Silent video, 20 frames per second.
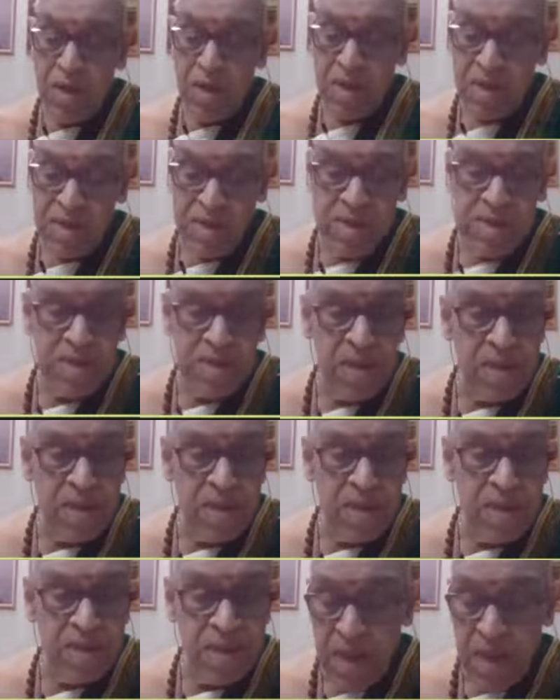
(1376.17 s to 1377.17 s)

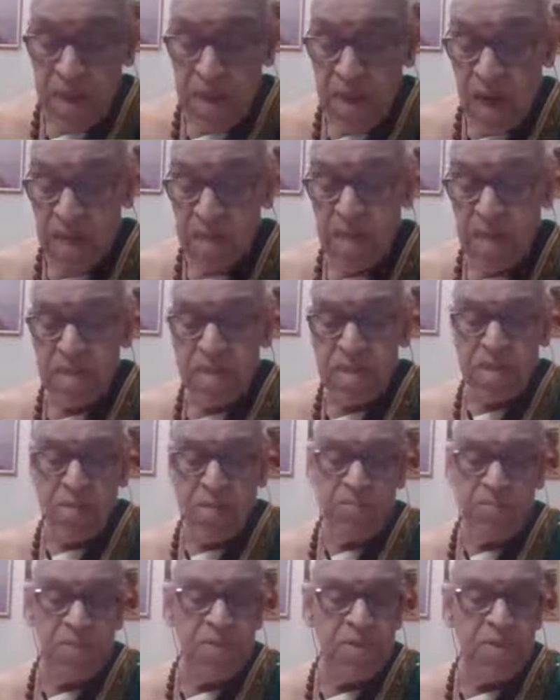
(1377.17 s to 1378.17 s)
Krintasi,
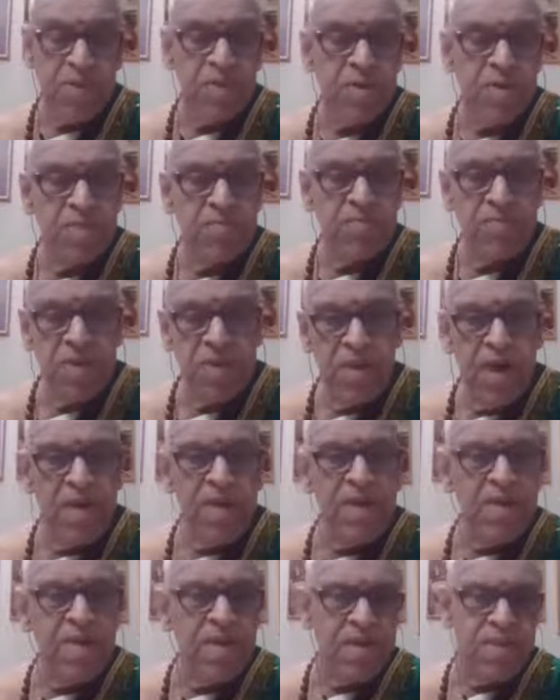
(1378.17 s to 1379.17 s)
anantam,
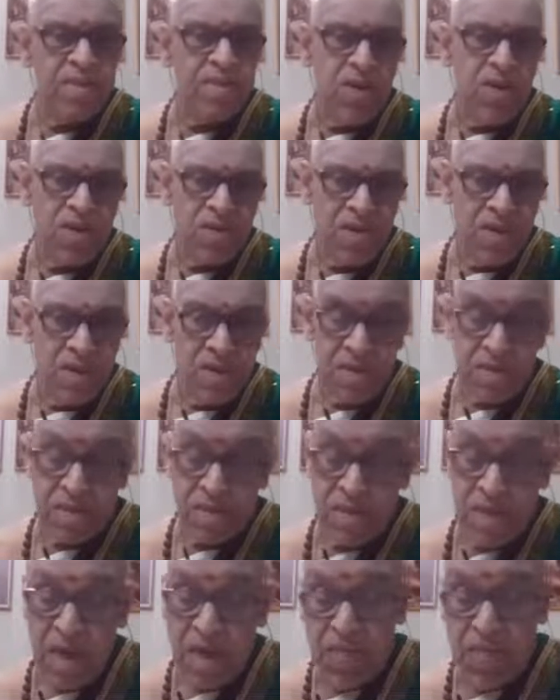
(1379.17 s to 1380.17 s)
endless darkness.
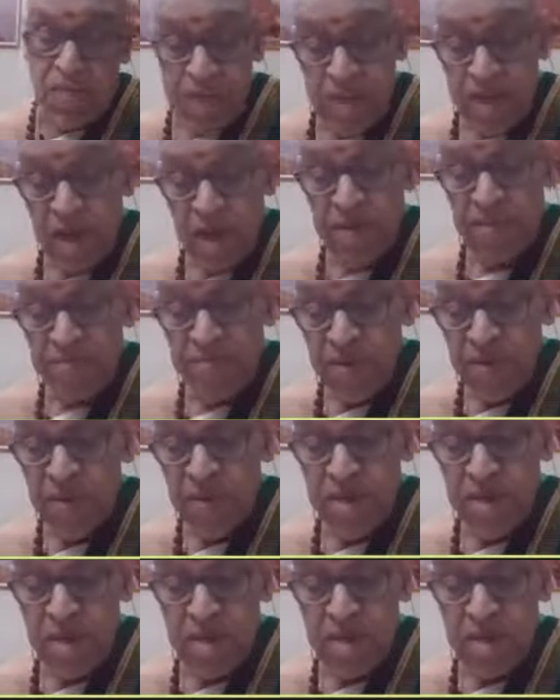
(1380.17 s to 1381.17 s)
Even then
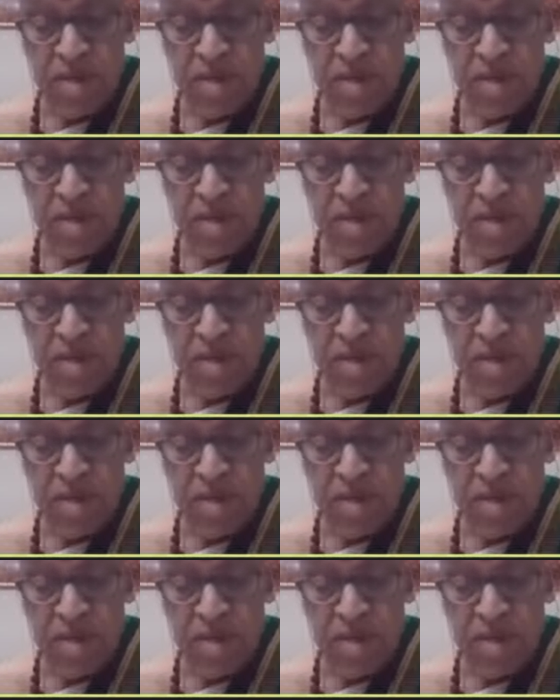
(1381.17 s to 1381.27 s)
it gets